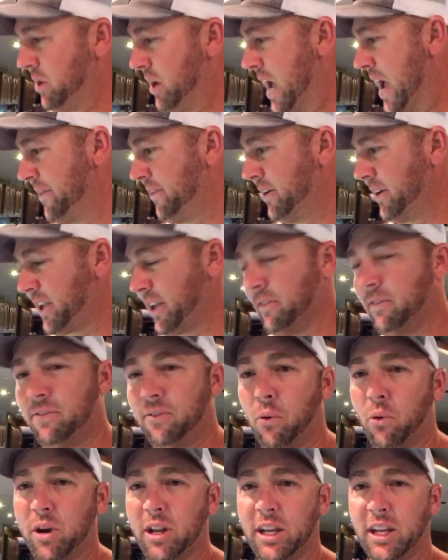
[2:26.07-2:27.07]
have like a
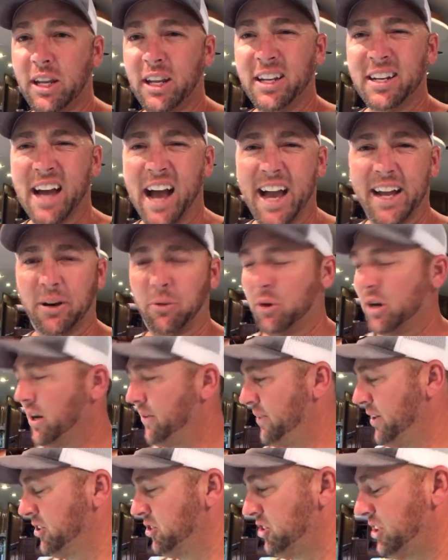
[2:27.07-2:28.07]
49 or
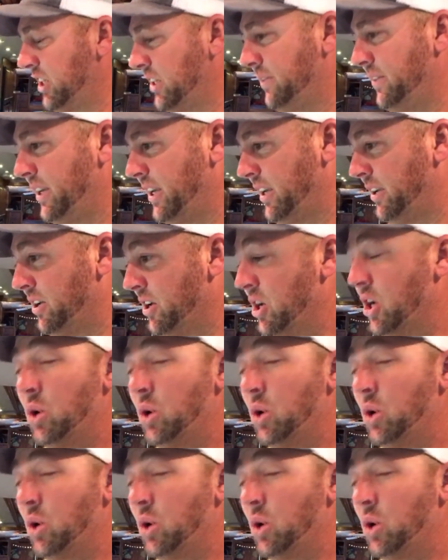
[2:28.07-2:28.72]
whatever inch TV,